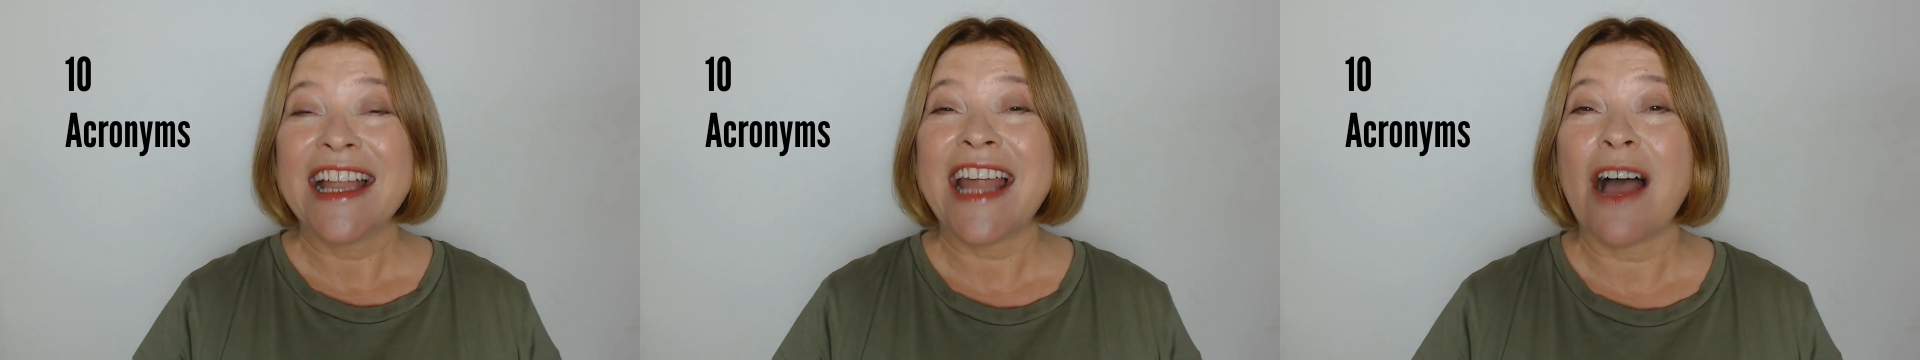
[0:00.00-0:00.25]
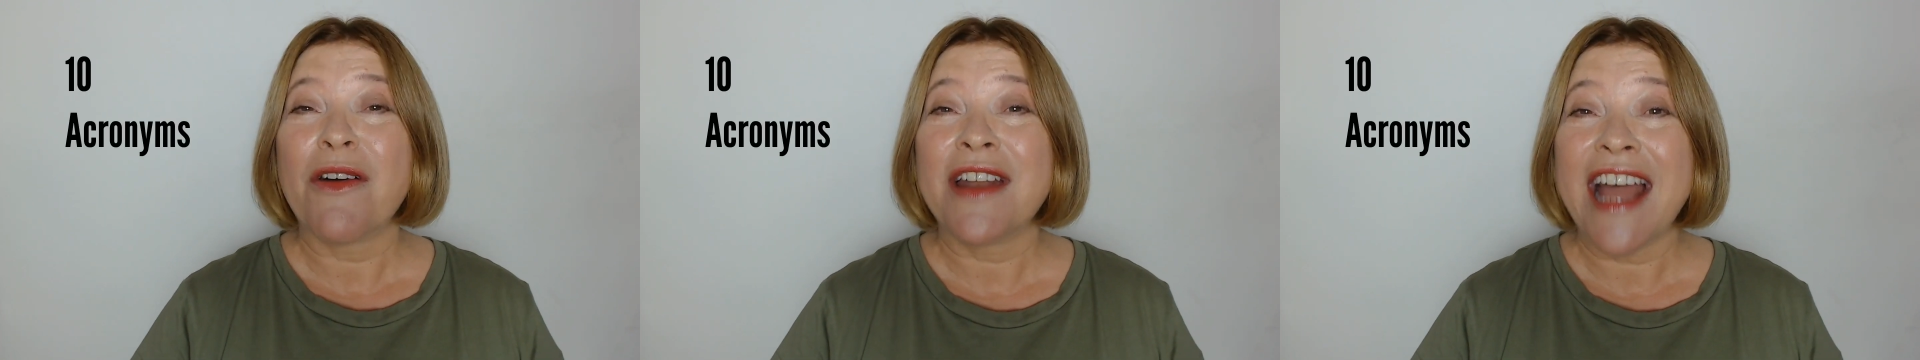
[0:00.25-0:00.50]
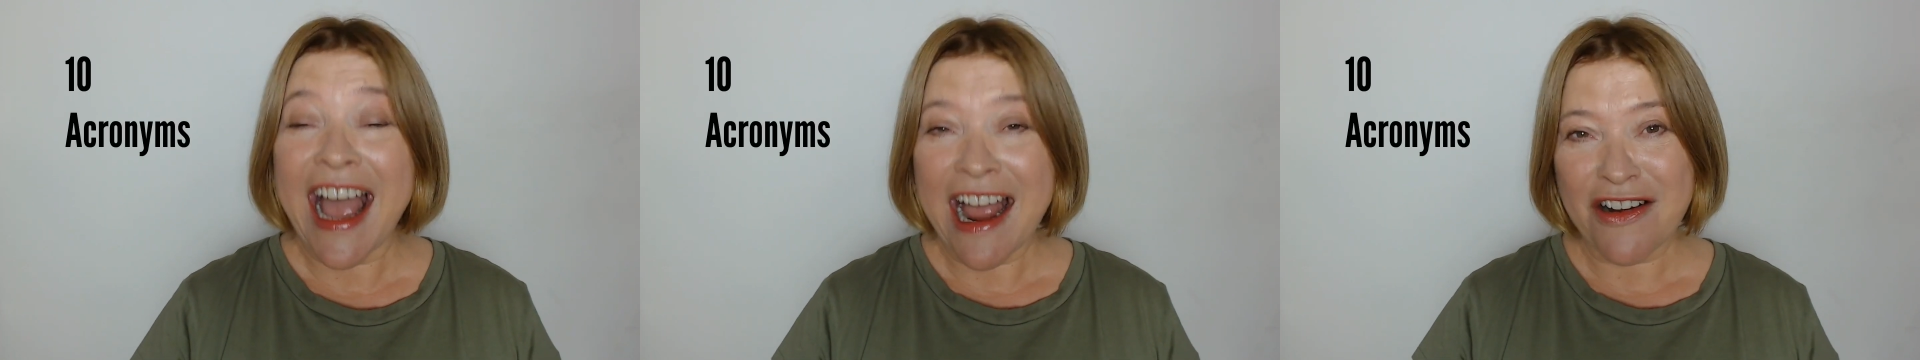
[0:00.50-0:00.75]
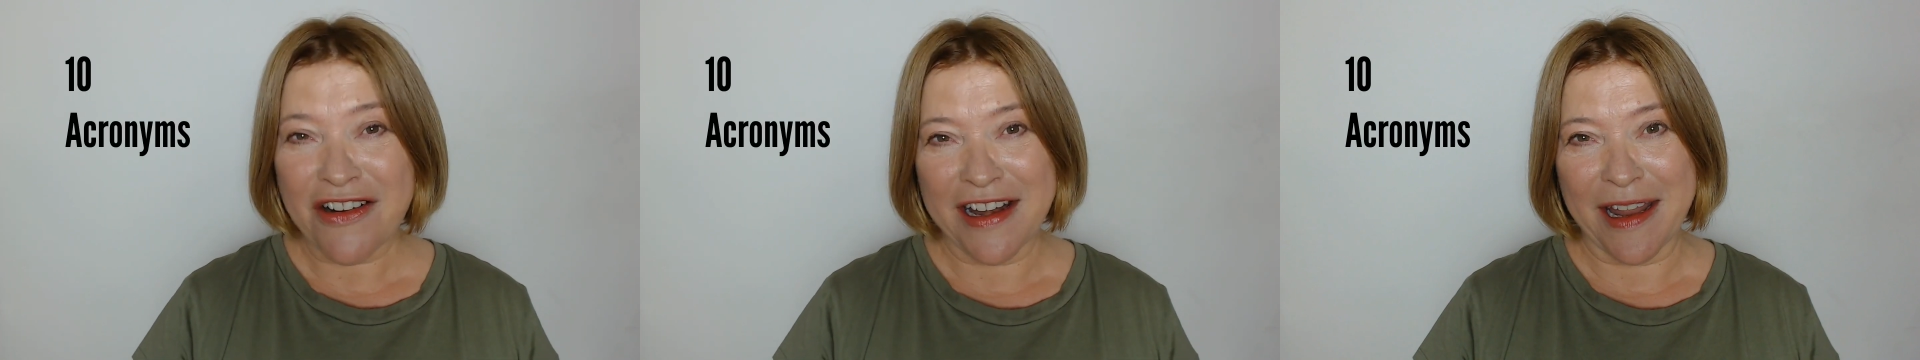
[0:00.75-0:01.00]
Now, an
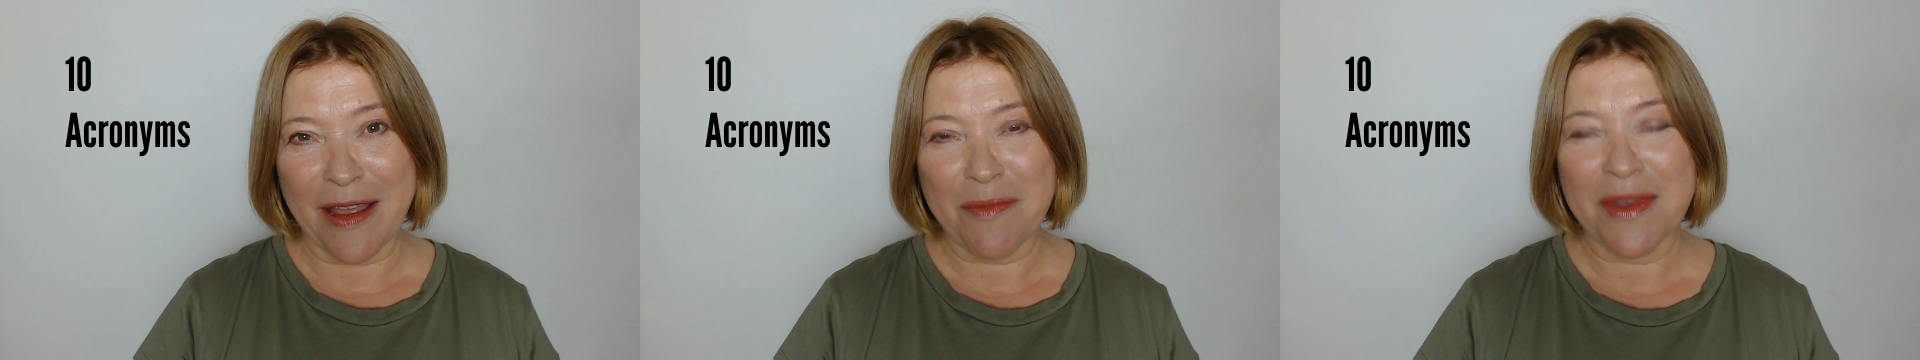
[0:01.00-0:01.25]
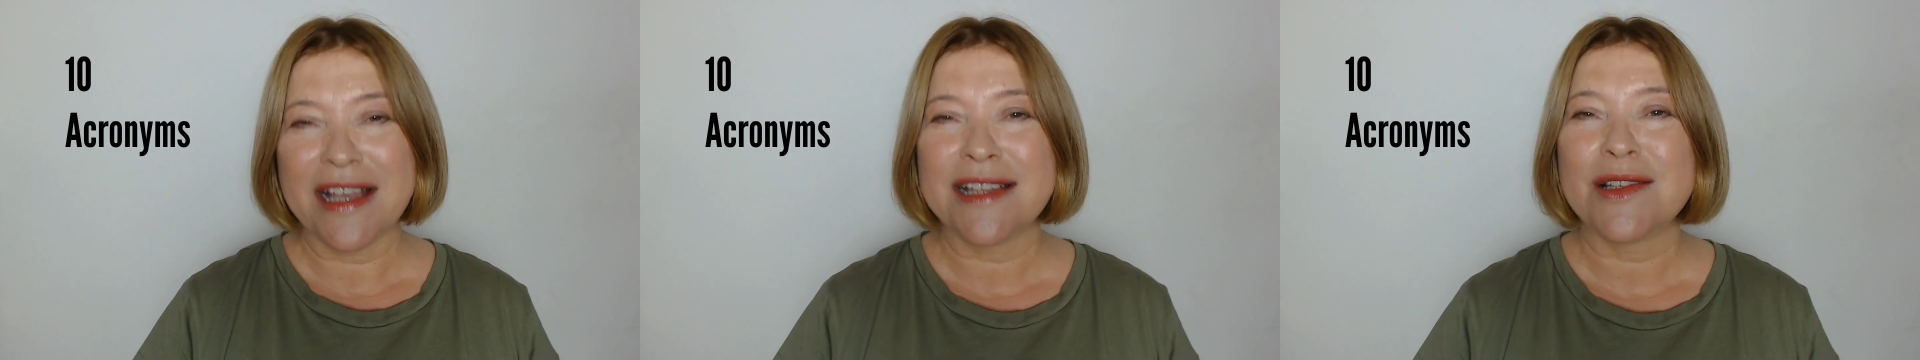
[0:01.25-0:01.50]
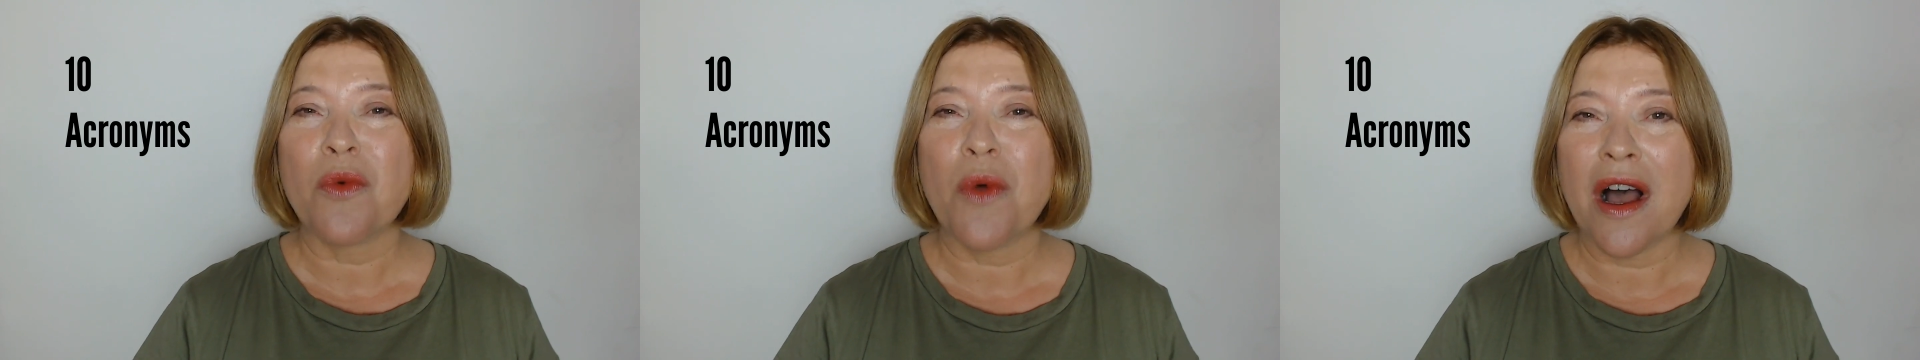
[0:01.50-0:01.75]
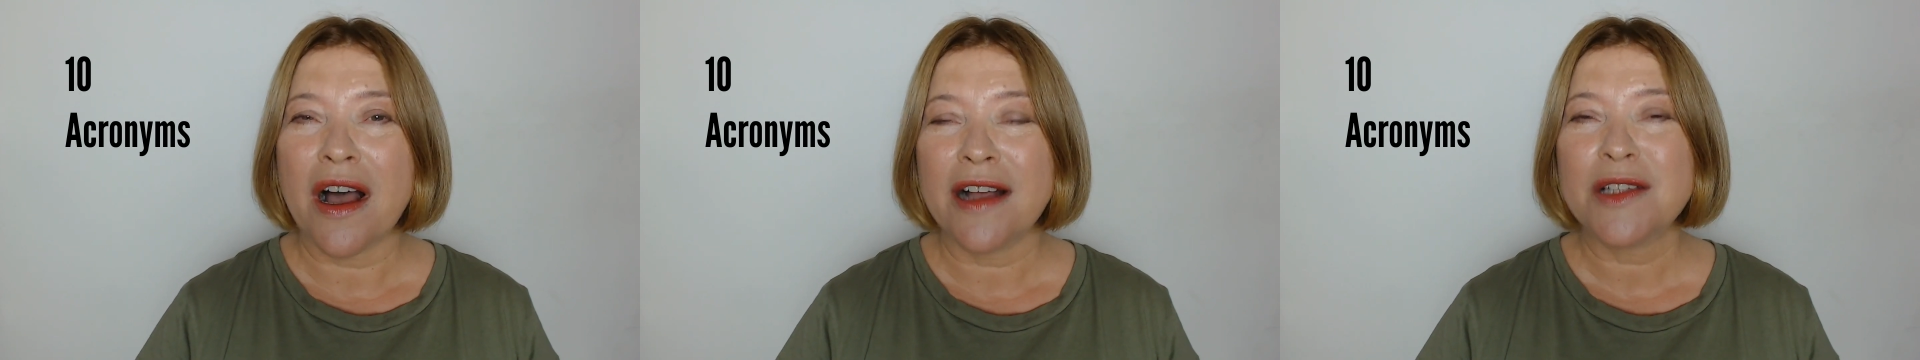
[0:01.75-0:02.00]
acronym is a
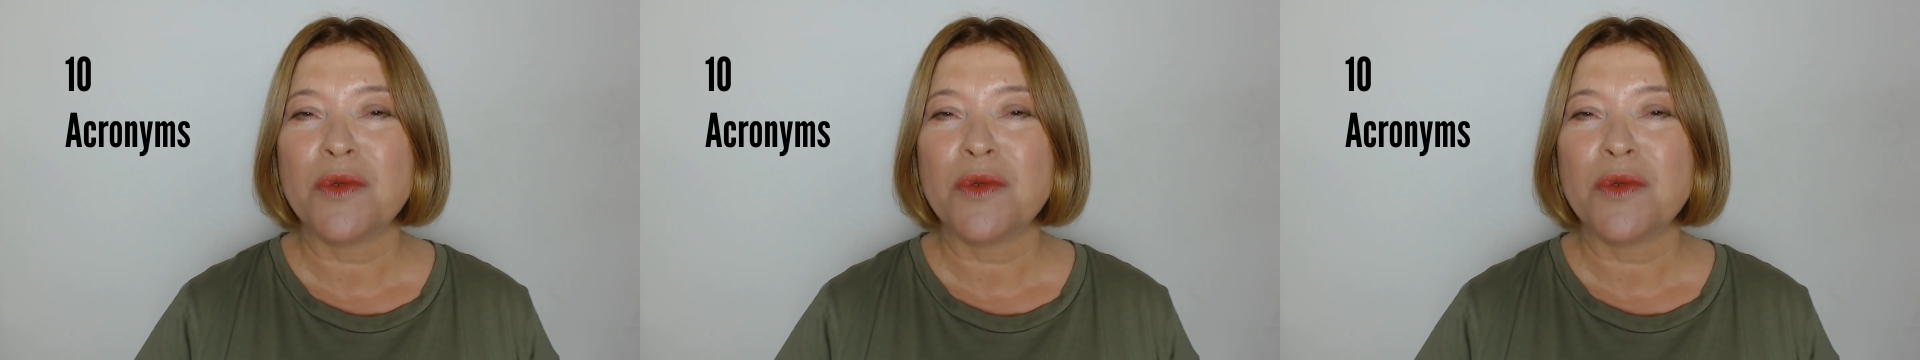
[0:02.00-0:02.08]
word